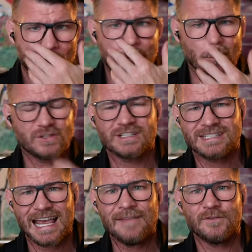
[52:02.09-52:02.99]
But to
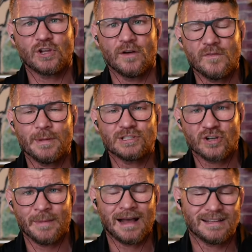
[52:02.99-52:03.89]
say, for the government to
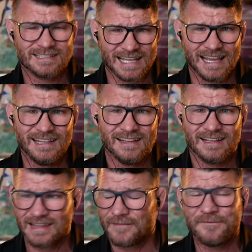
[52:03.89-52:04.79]
come out and say
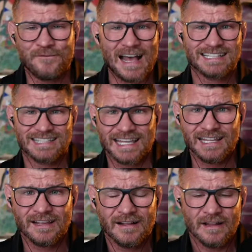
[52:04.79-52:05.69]
that
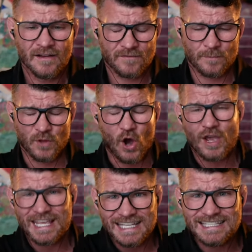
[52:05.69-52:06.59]
fasting from not
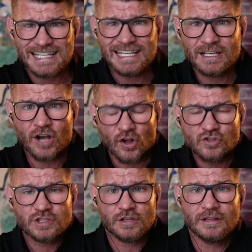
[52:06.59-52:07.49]
eating
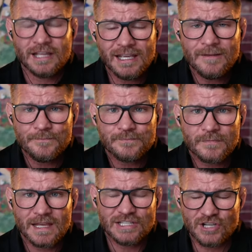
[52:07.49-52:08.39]
constantly
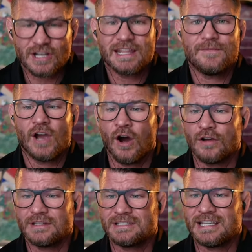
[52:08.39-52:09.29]
is going to give you heart
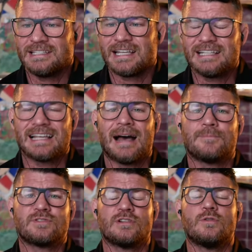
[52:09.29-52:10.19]
disease is
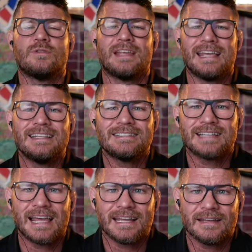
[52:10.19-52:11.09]
absolutely insane.